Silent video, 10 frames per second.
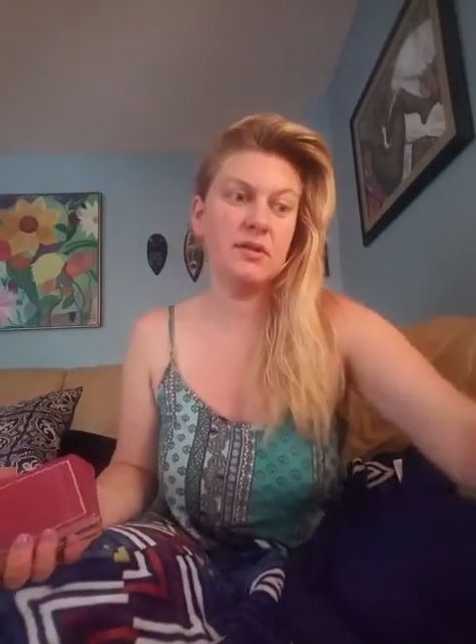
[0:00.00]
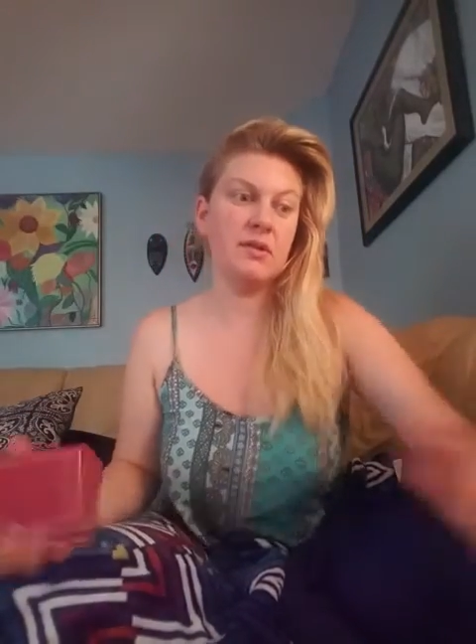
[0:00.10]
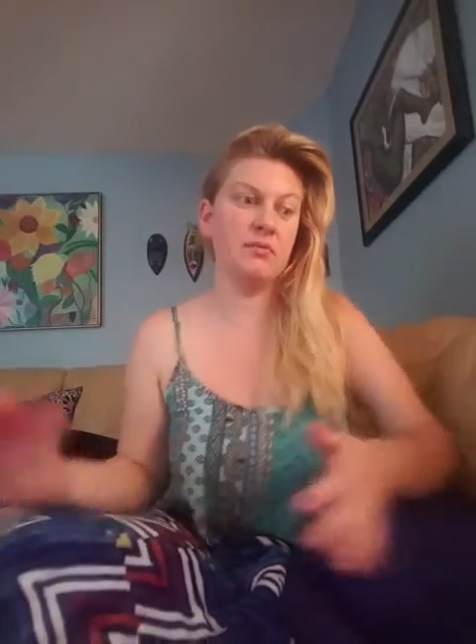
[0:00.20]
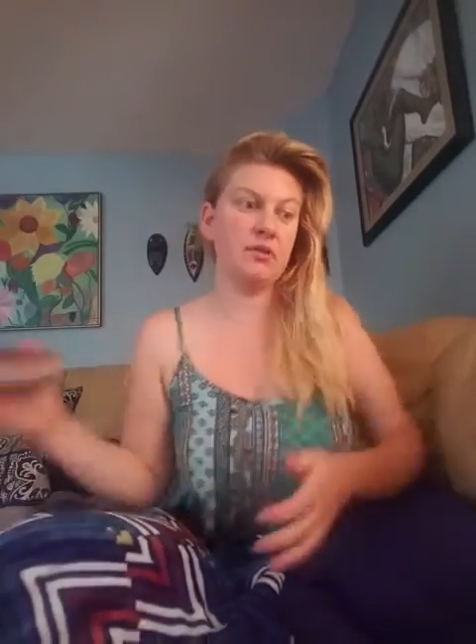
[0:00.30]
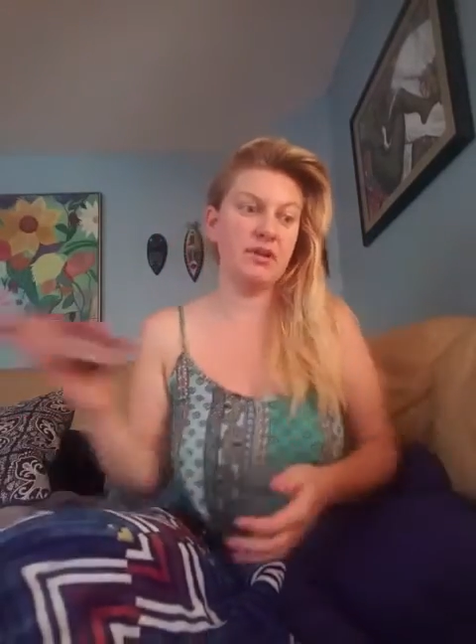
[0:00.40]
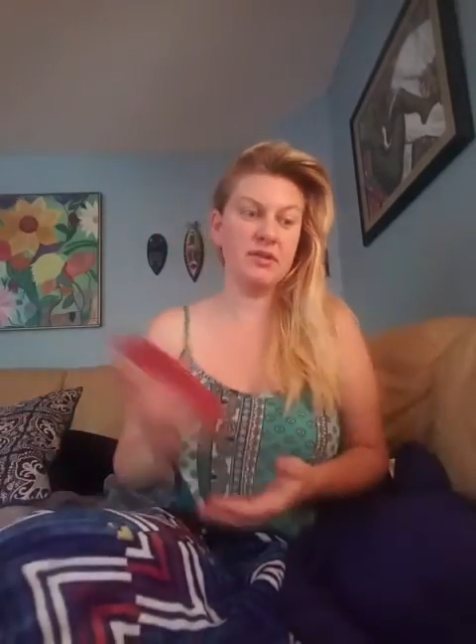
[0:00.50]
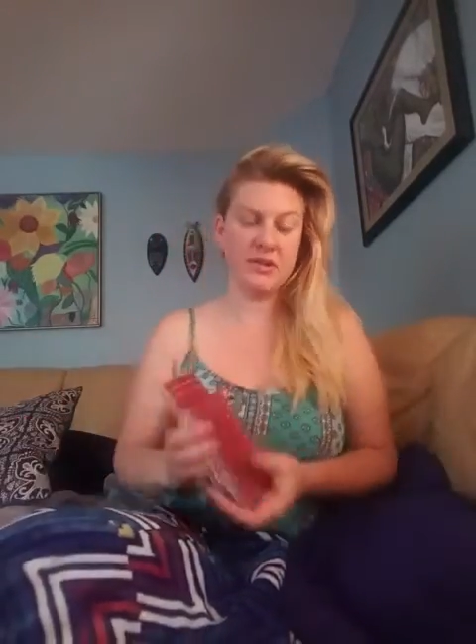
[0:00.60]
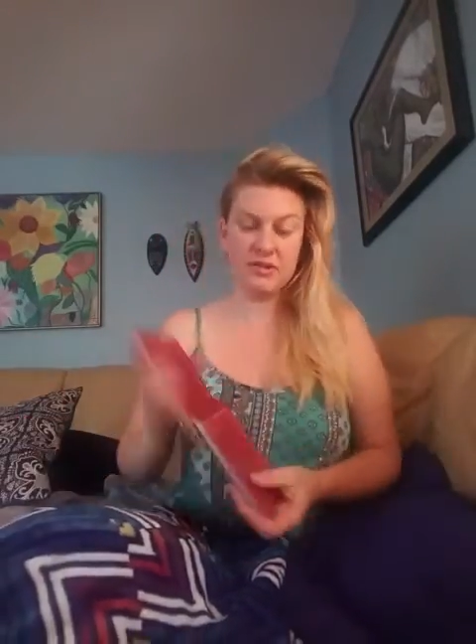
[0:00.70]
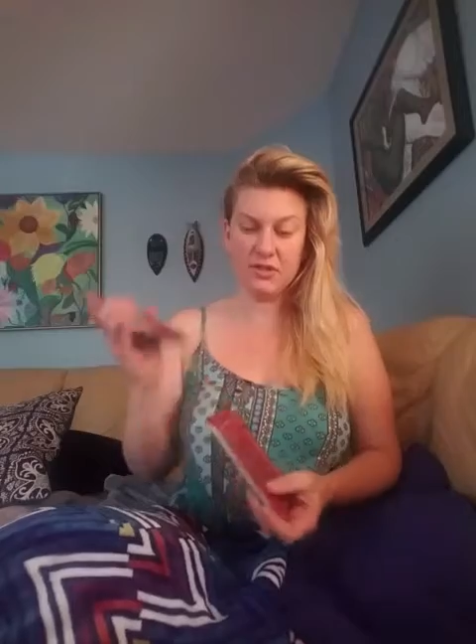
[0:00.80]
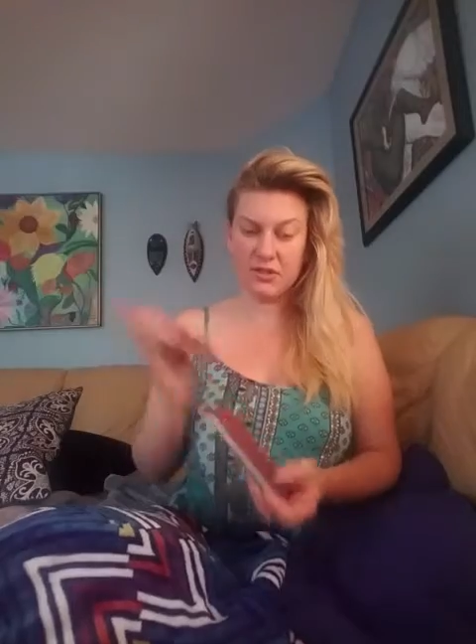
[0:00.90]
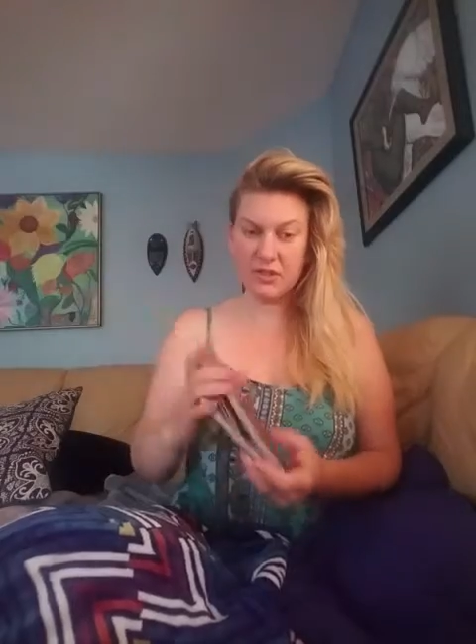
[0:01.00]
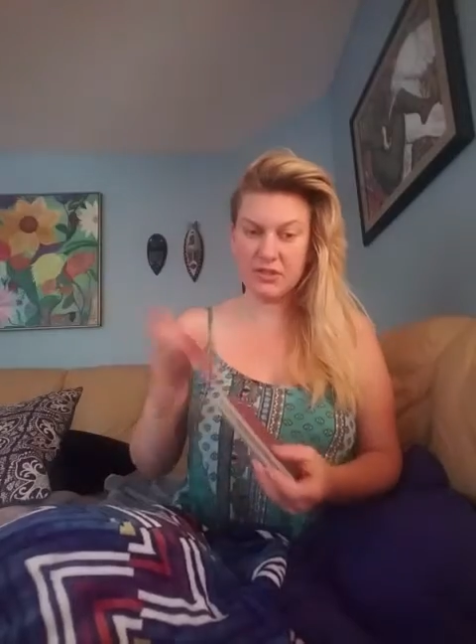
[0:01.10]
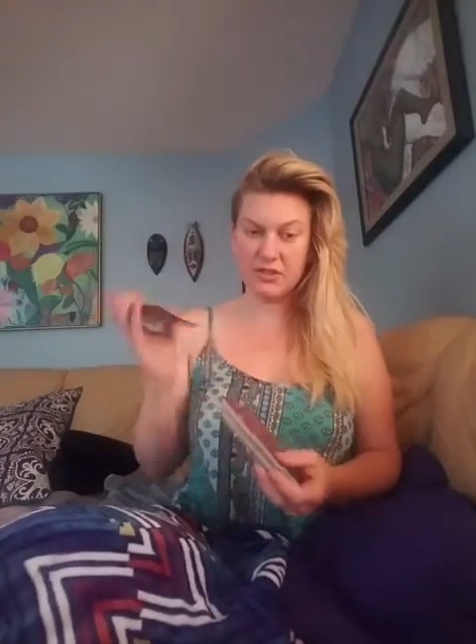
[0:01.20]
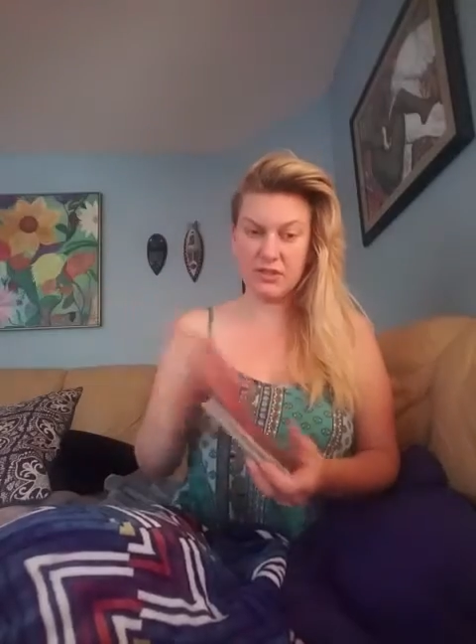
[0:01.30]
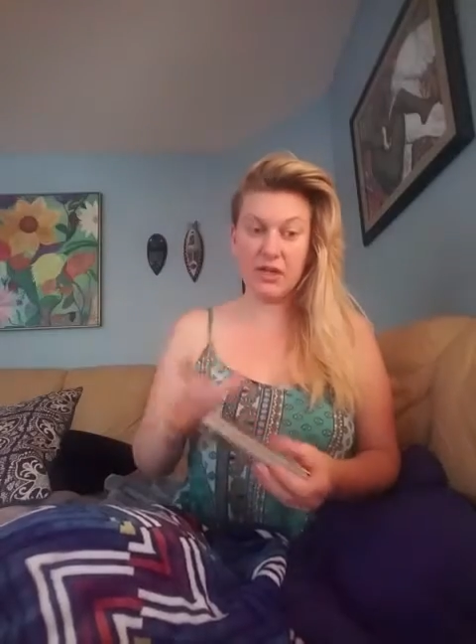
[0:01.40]
And why are they
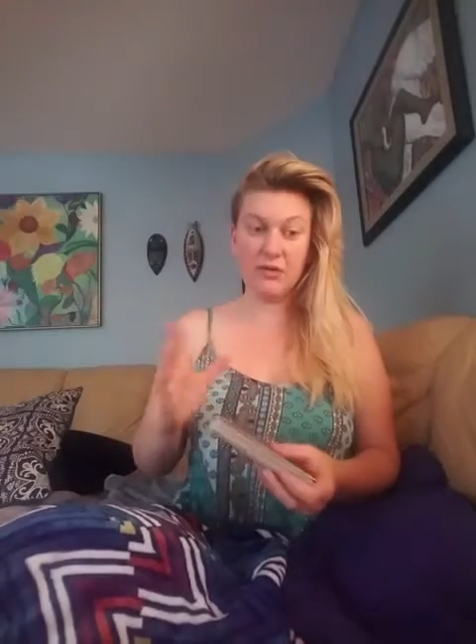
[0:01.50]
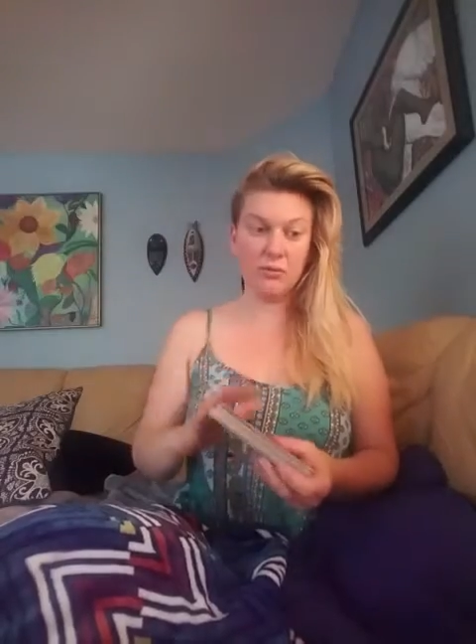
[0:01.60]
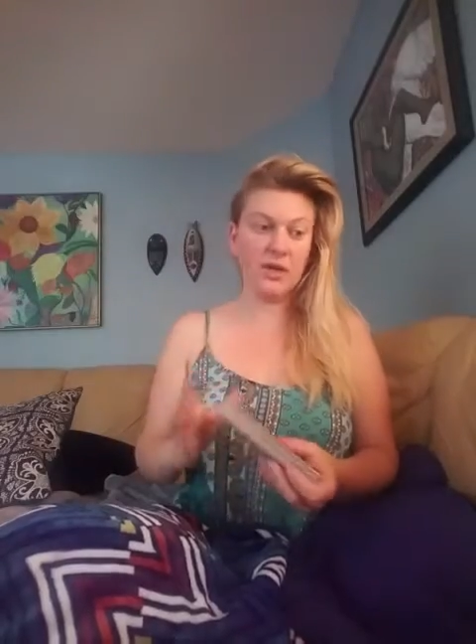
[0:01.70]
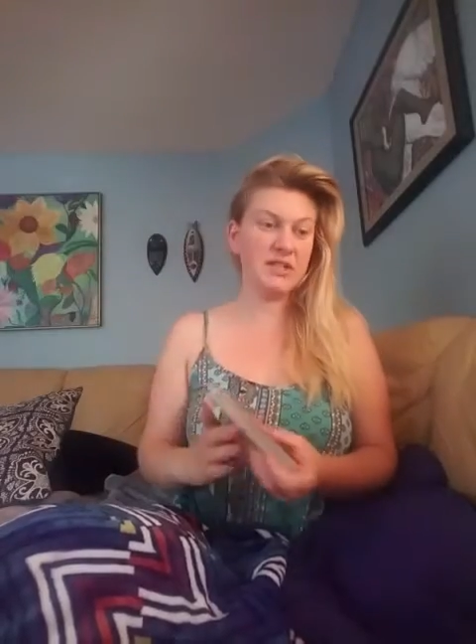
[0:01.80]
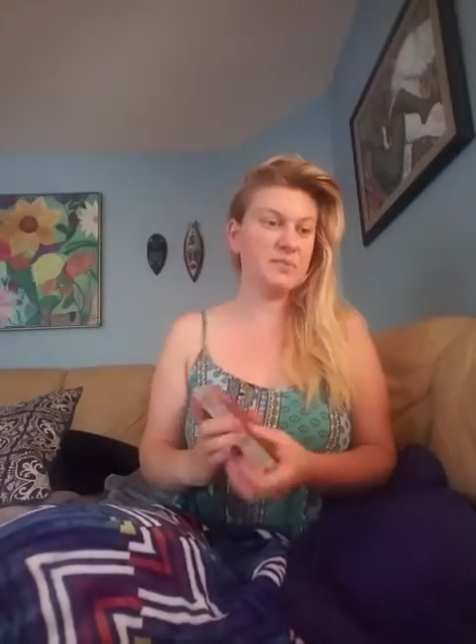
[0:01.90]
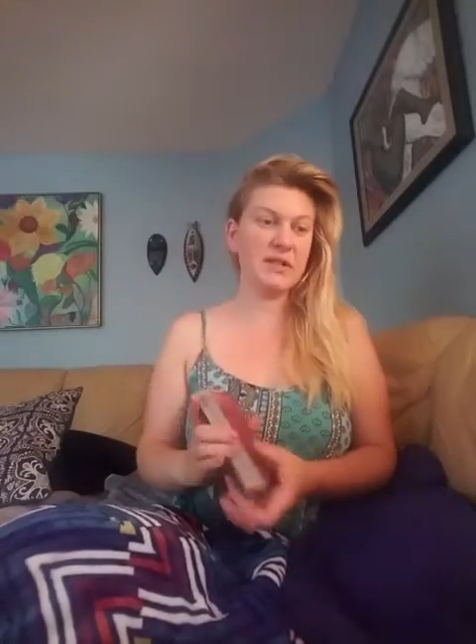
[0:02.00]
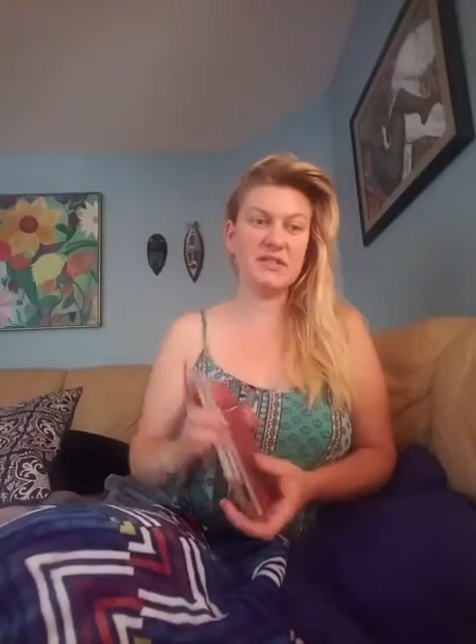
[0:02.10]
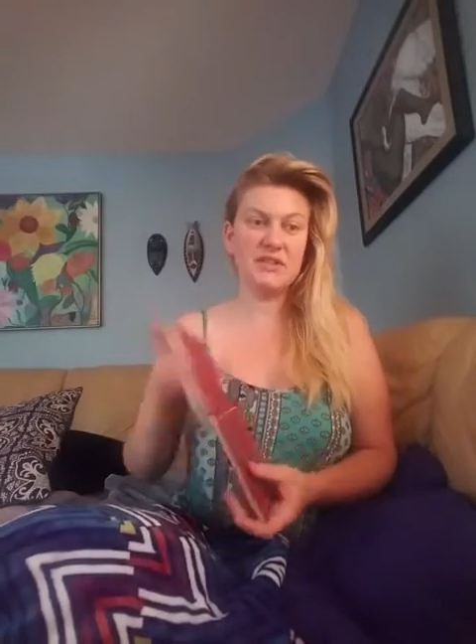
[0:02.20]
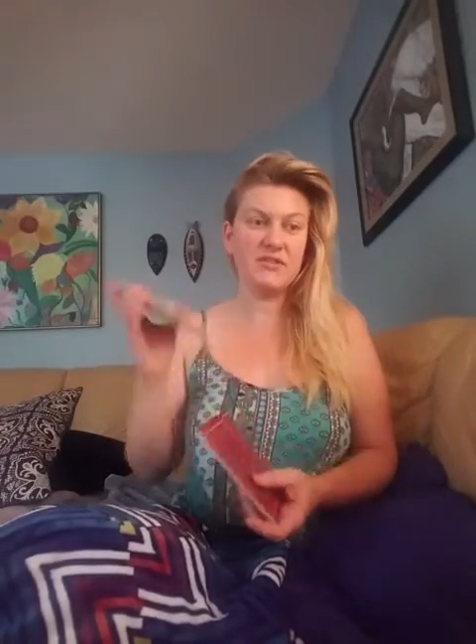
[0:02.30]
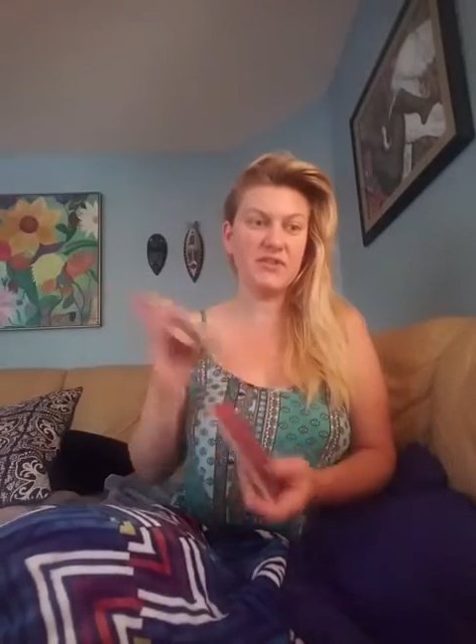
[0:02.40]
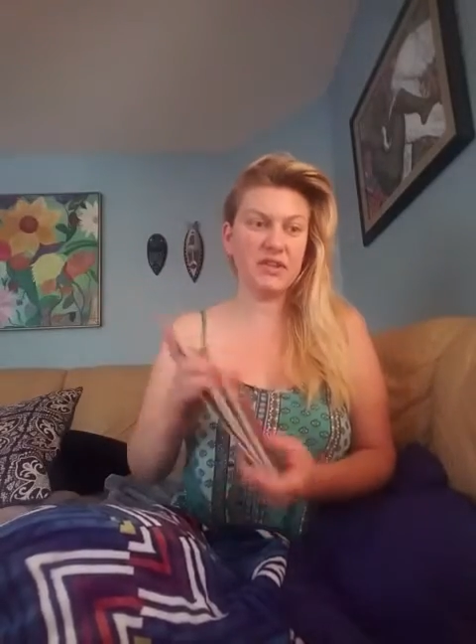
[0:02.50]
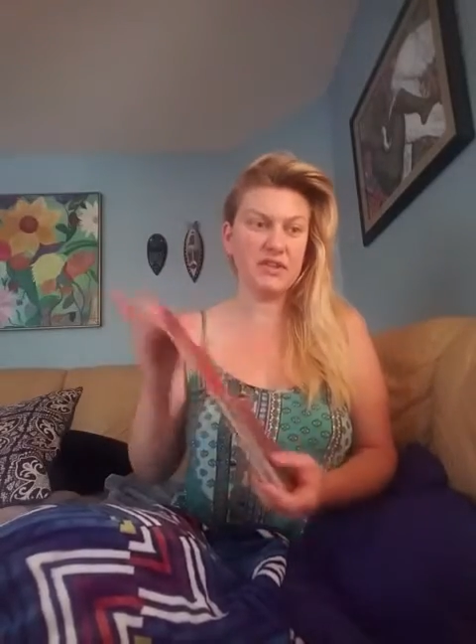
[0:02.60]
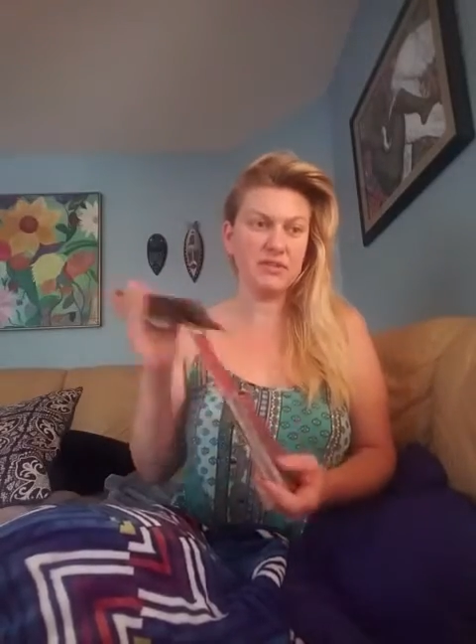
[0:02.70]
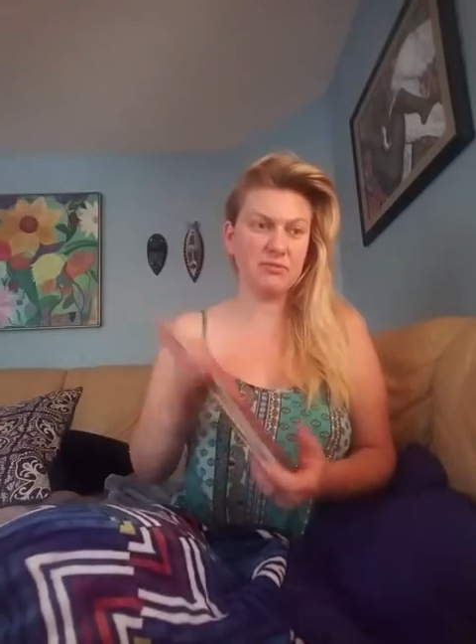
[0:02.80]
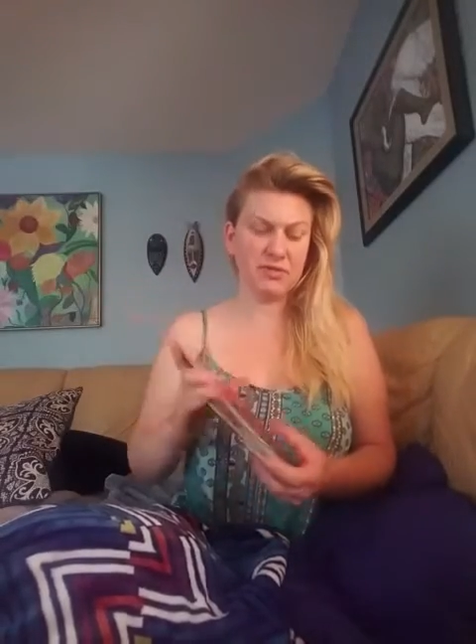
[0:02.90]
drinking? Yeah, why is Pisces
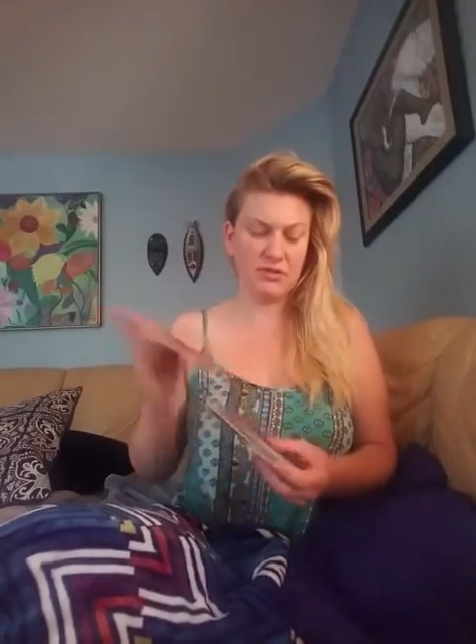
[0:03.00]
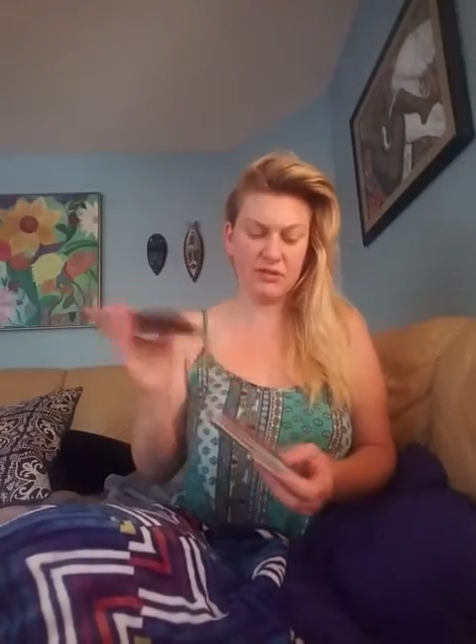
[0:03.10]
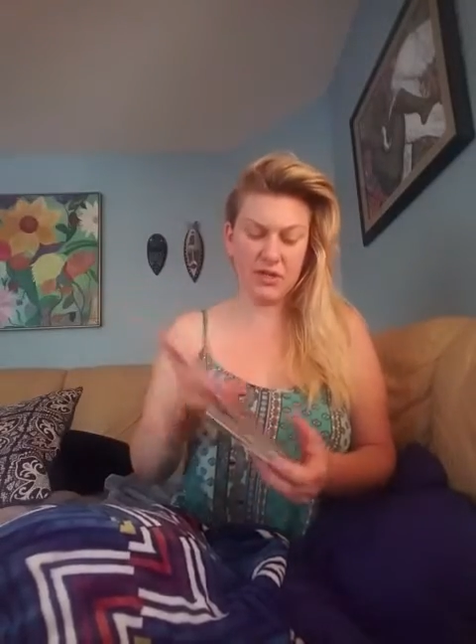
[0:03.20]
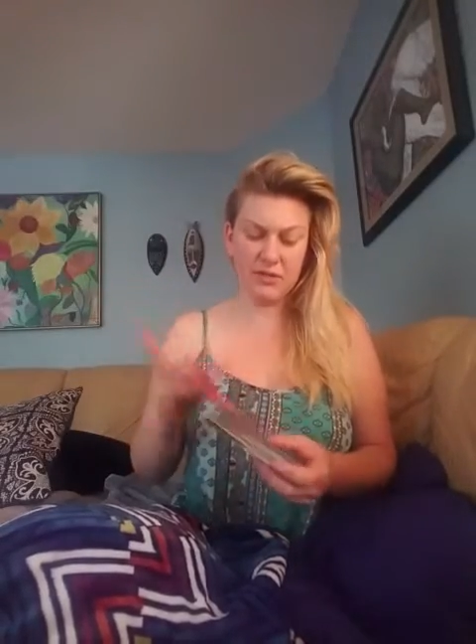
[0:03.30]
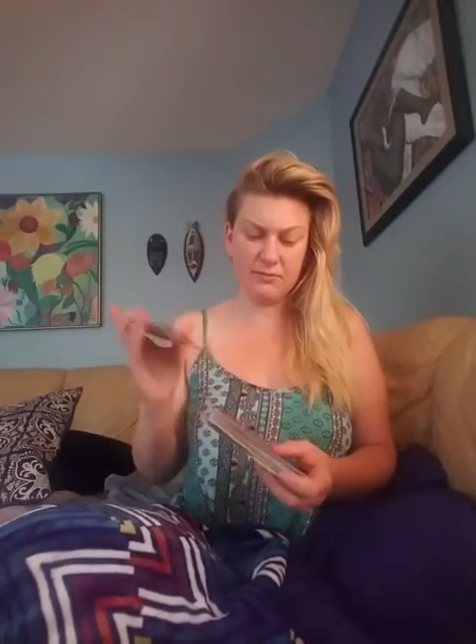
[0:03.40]
feeling restraint?